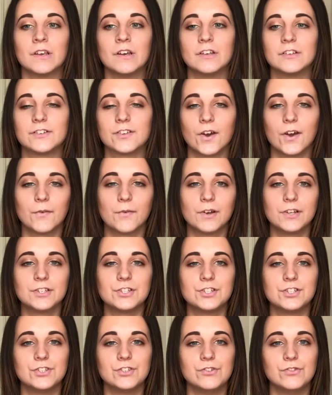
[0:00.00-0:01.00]
So I went
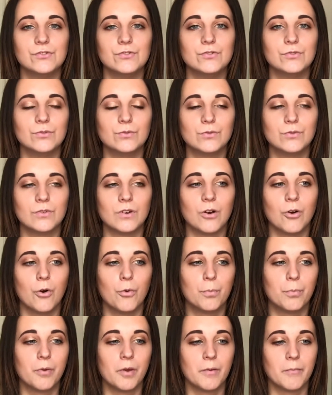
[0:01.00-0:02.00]
to
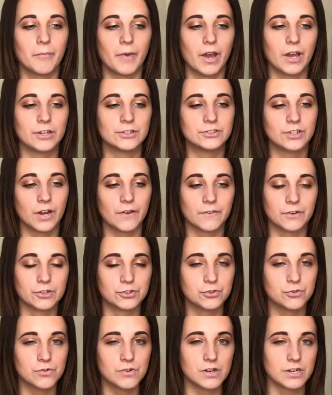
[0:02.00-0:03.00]
open my driver
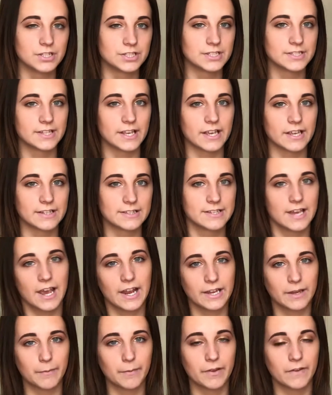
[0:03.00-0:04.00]
door just like a
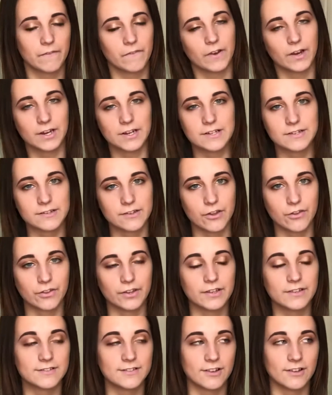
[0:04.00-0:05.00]
tiny bit, very
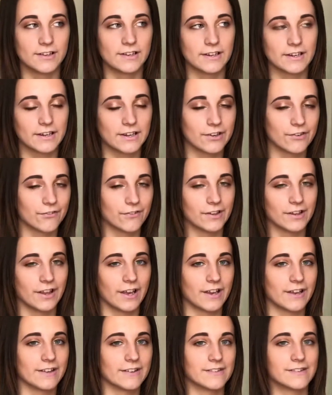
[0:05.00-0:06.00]
slowly, so that he didn't
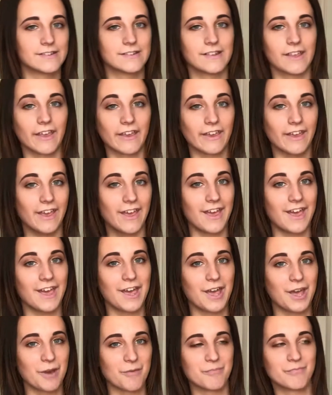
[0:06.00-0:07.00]
realize like,
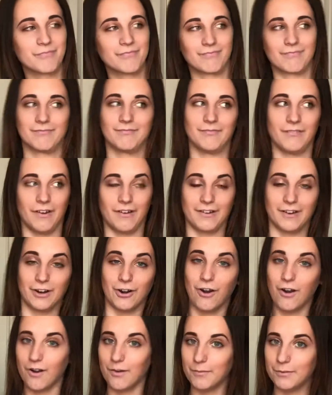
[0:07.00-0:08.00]
hey, I'm not gonna
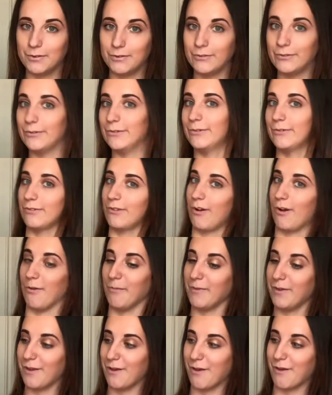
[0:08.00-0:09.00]
harm you,
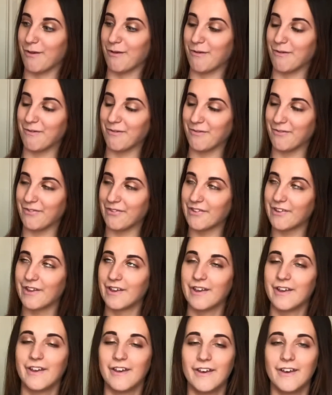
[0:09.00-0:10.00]
calm down.
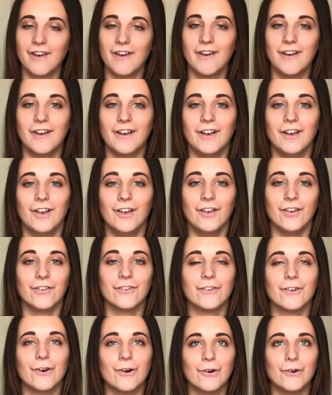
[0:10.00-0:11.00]

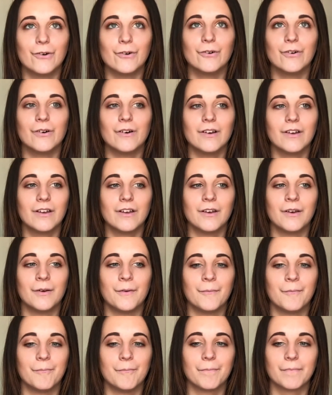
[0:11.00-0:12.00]
So
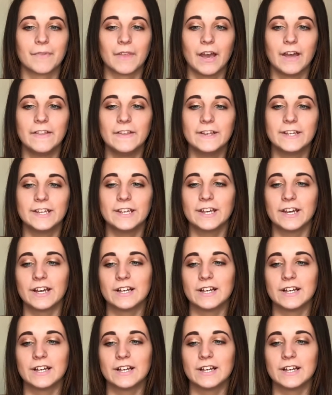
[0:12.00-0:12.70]
I think he